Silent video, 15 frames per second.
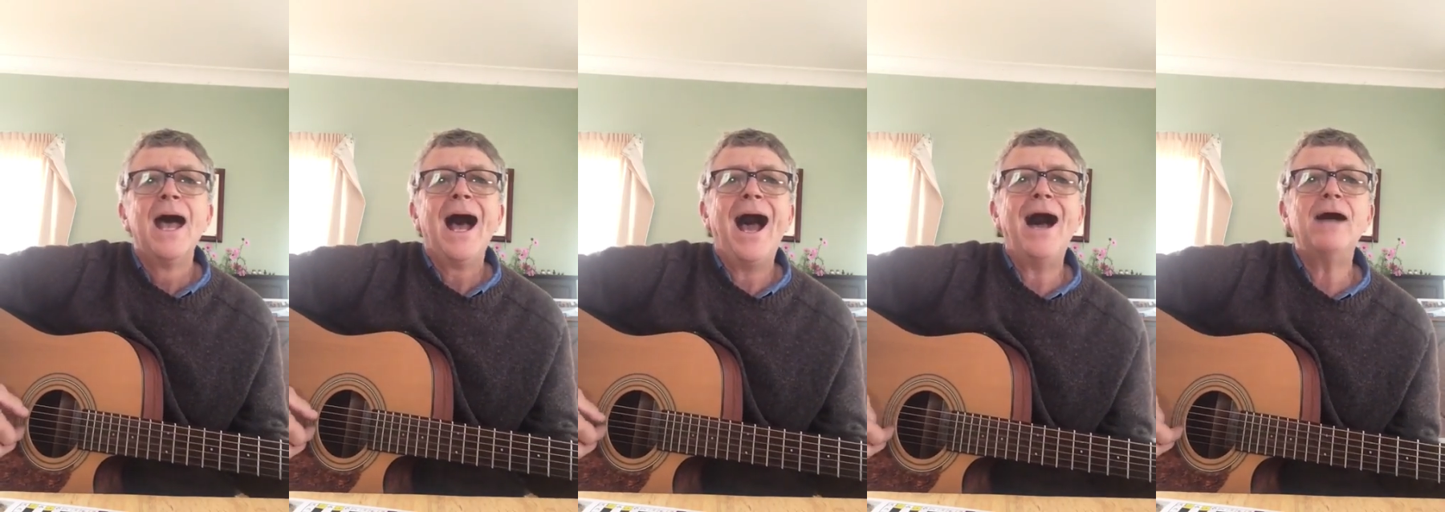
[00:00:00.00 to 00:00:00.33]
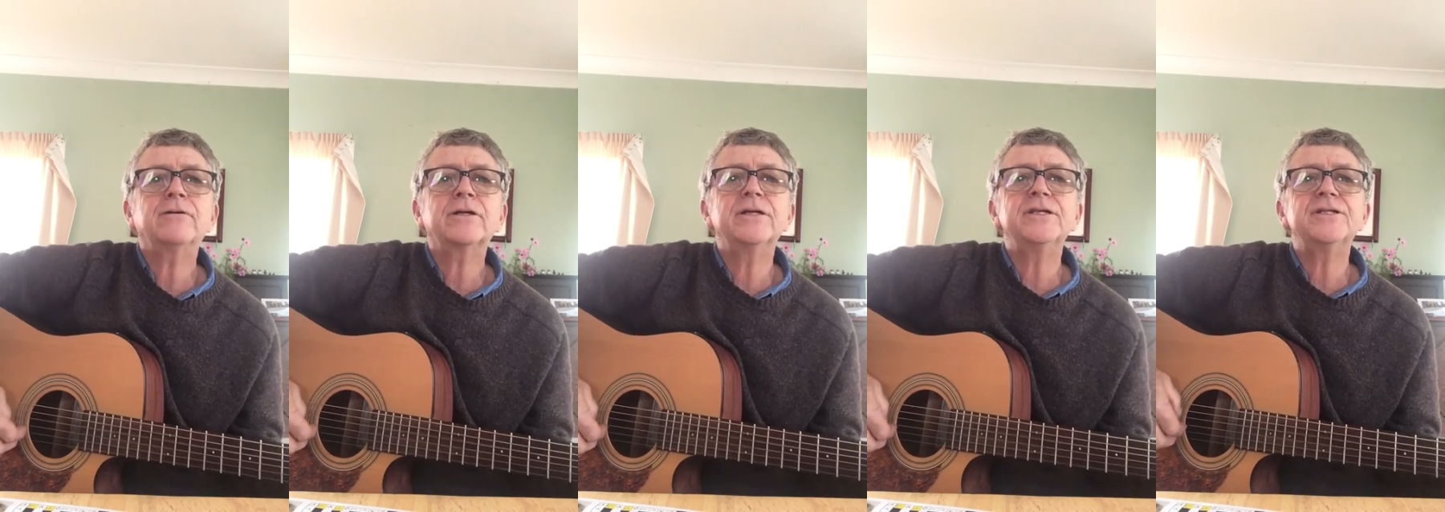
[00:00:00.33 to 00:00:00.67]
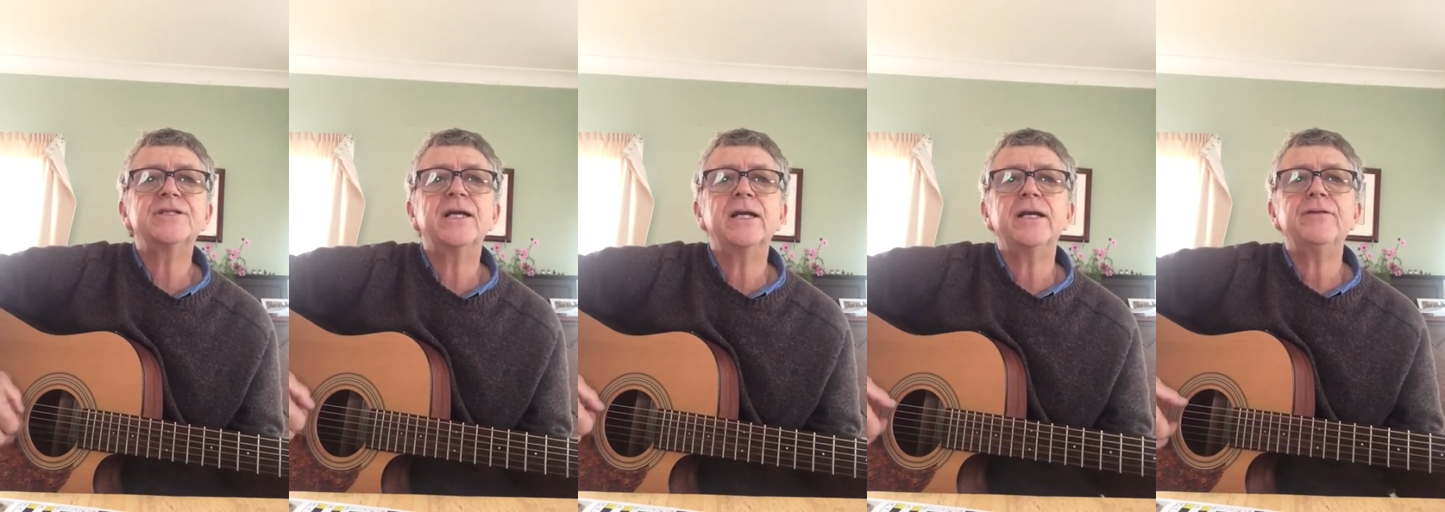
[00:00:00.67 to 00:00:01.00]
How can
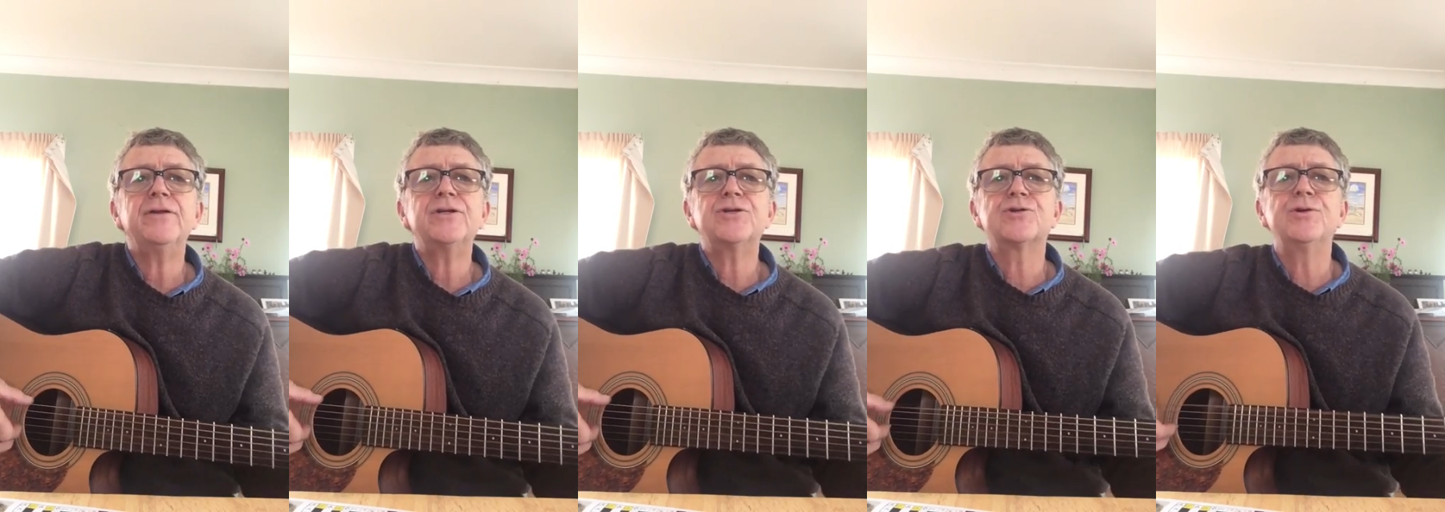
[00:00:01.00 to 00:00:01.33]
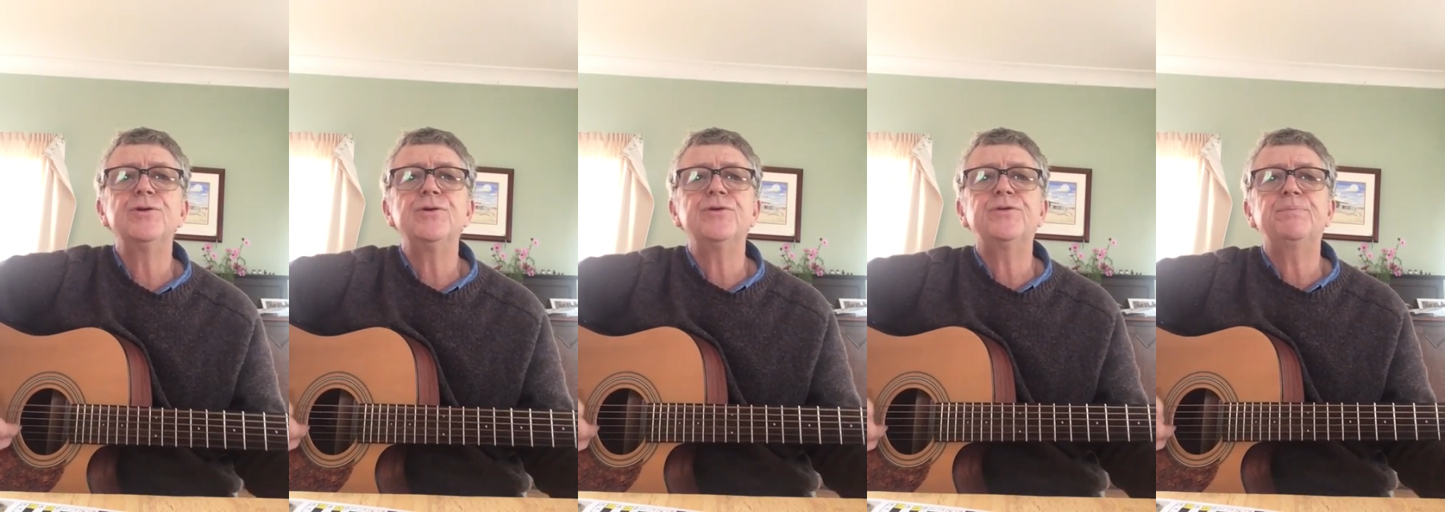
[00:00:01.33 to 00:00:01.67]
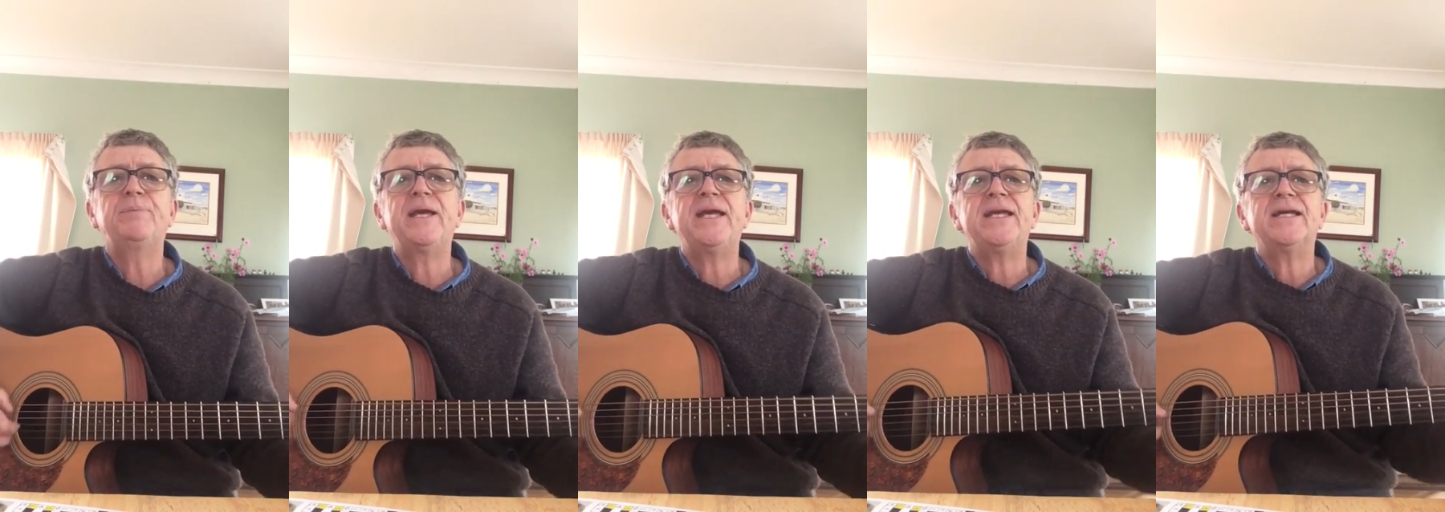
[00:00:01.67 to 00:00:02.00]
telling the truth
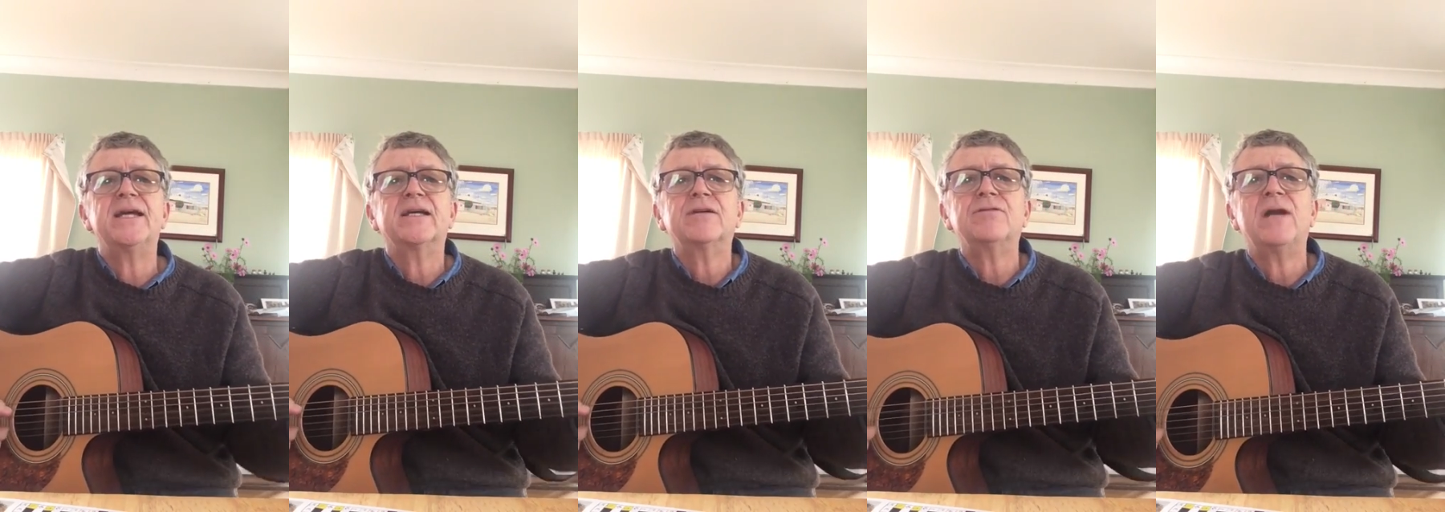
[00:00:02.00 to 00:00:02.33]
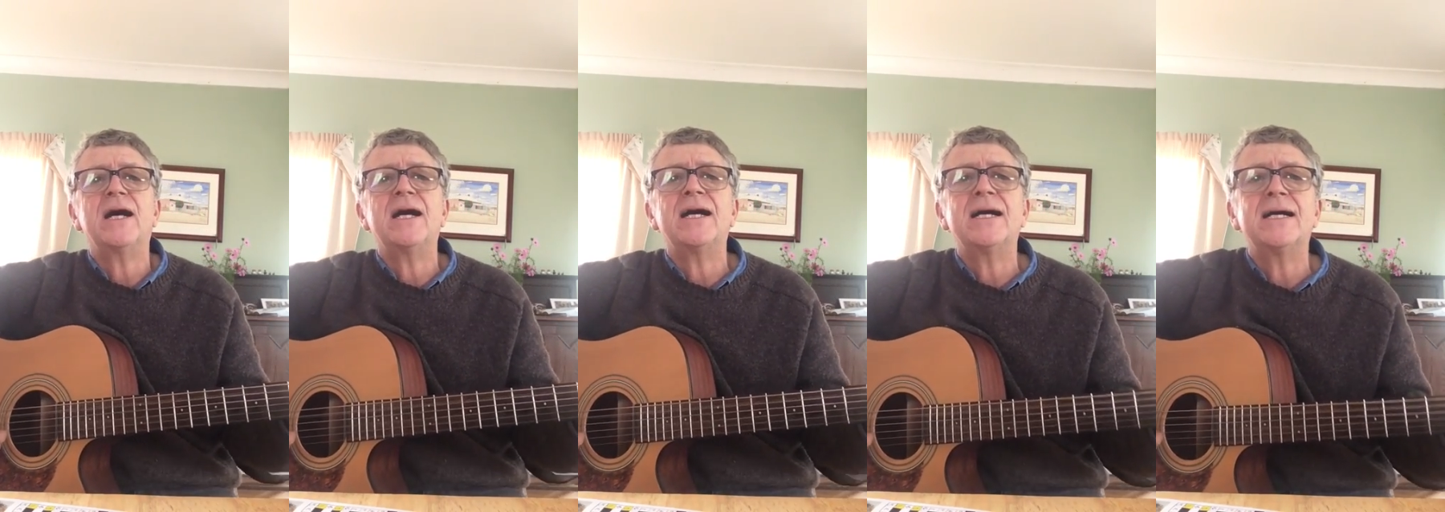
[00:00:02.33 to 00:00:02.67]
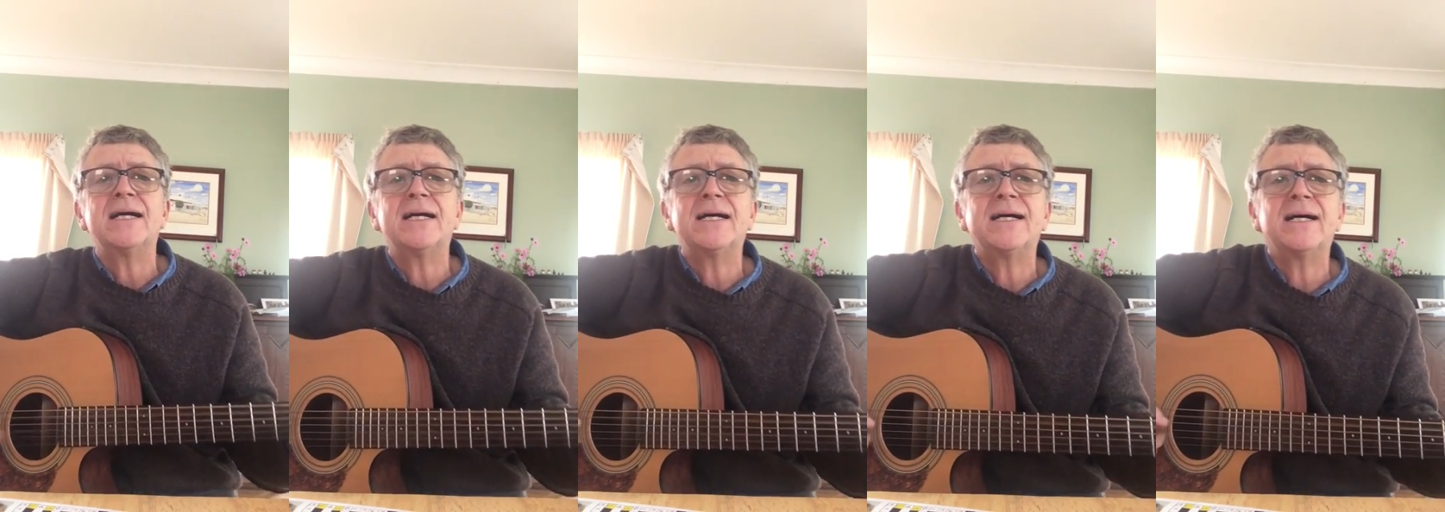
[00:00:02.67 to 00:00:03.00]
be a
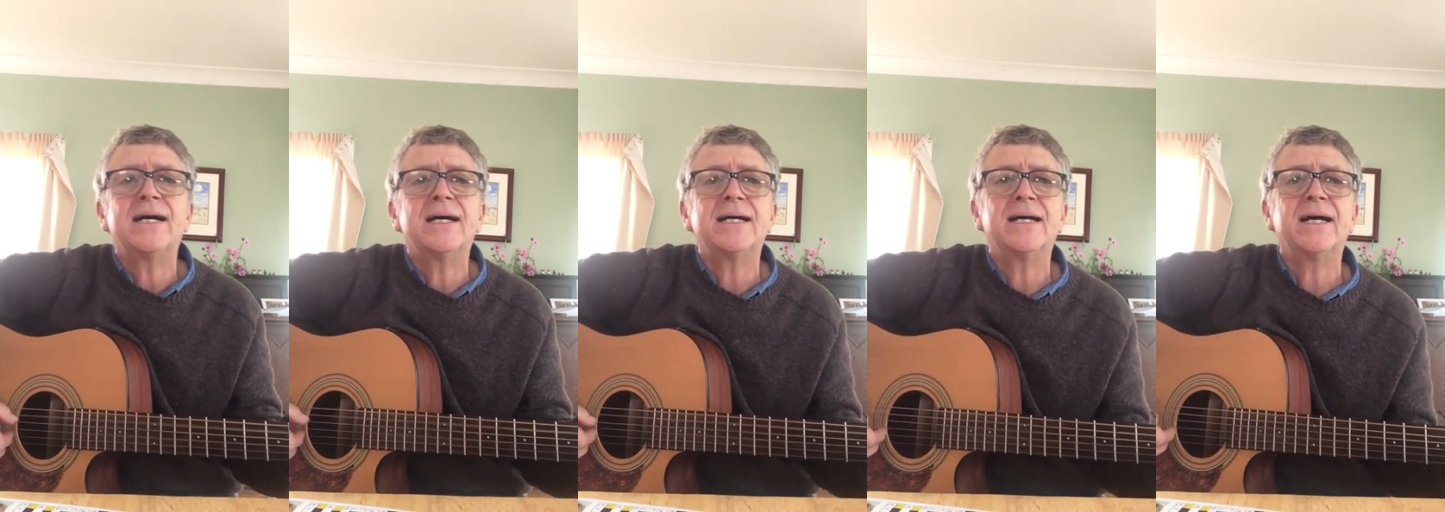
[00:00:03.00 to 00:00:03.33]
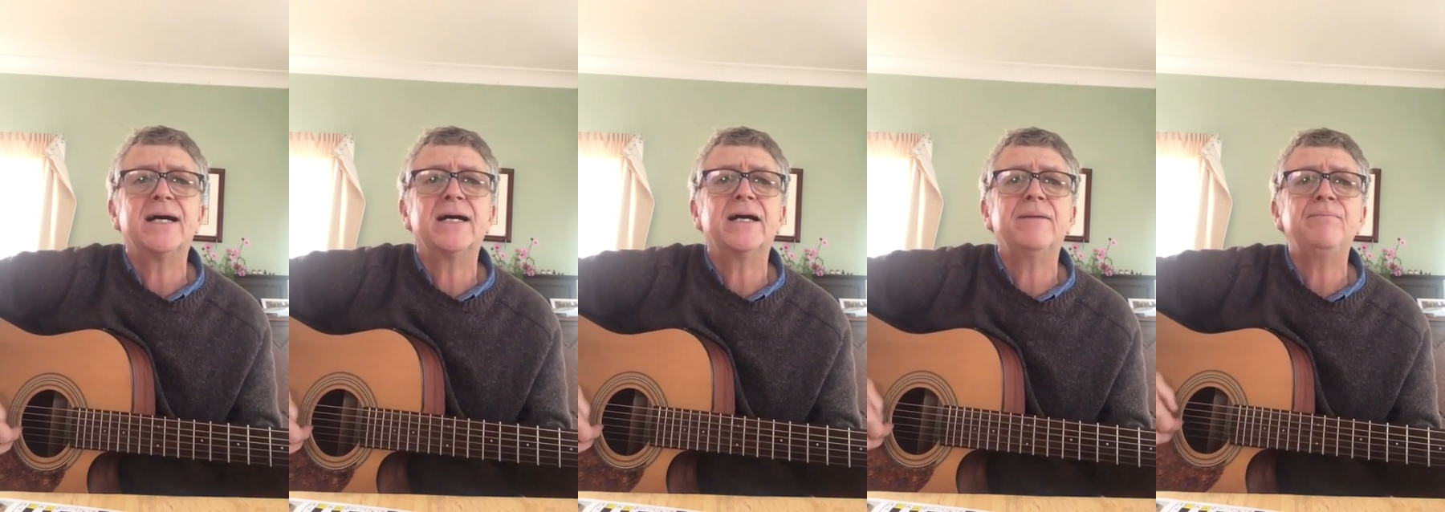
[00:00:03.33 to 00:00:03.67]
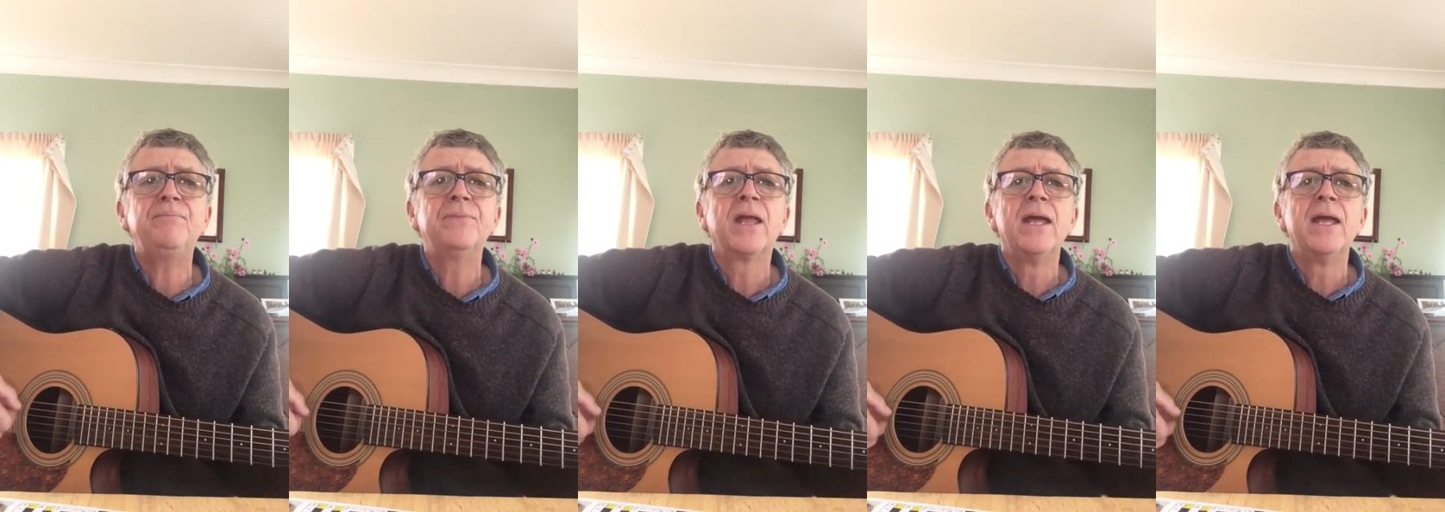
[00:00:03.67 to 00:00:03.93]
crime?